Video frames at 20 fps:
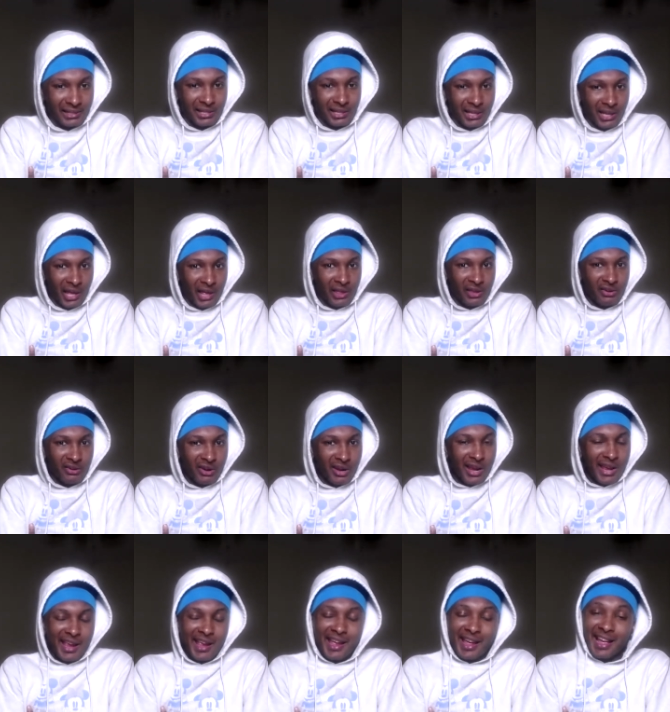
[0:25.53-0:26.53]
together.
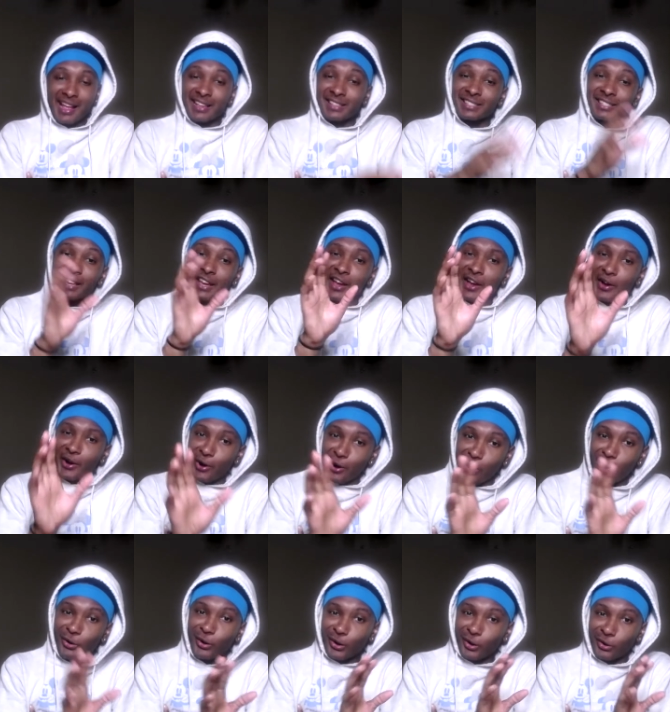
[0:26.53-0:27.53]
I said,
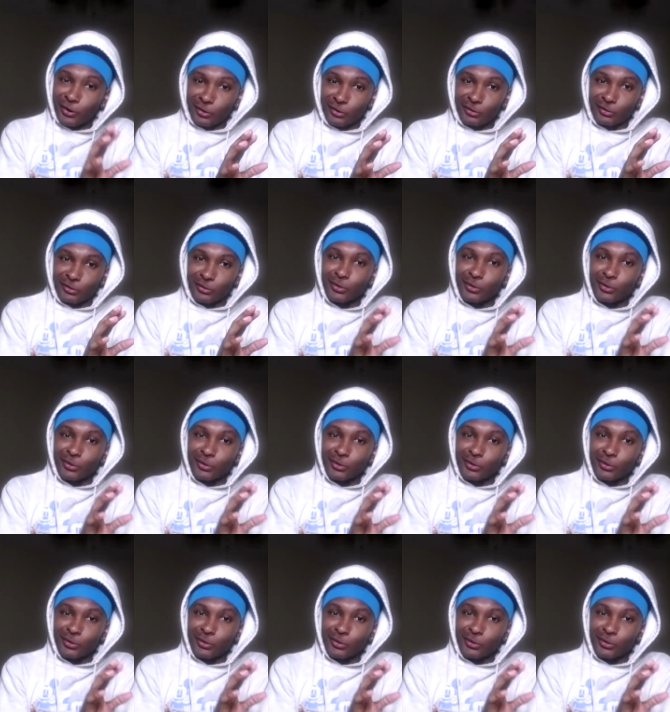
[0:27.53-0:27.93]
hold on